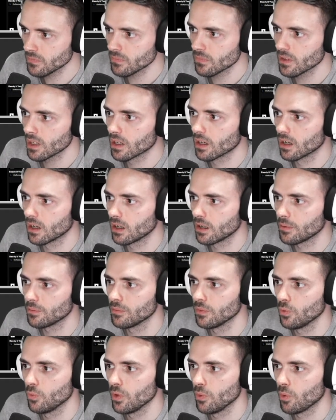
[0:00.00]

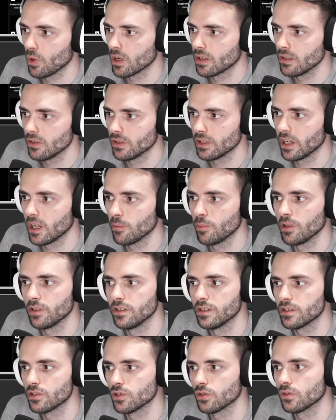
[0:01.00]
we want to enable
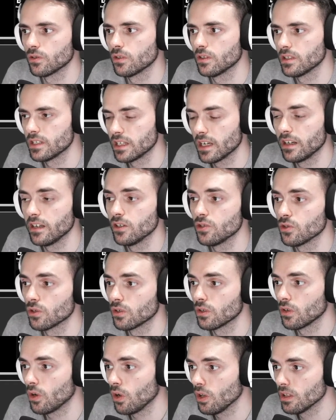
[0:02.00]
this on settings
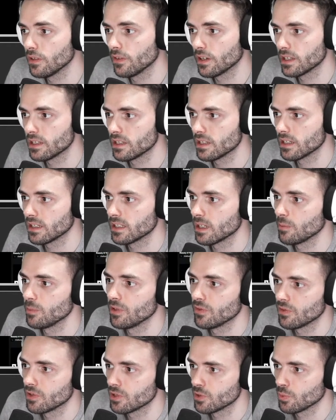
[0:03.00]
on all devices except the
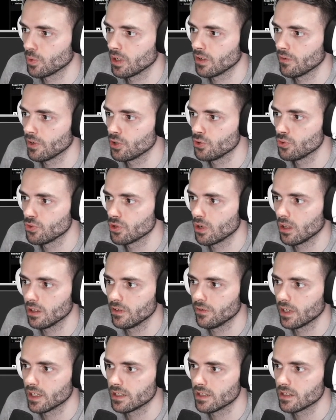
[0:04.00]
first one. If I choose all
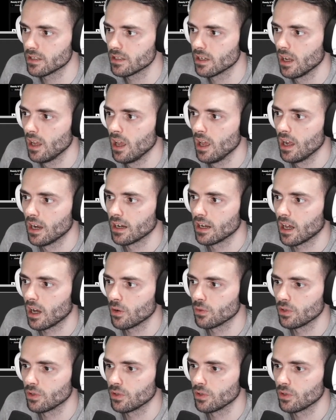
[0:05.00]
devices, now the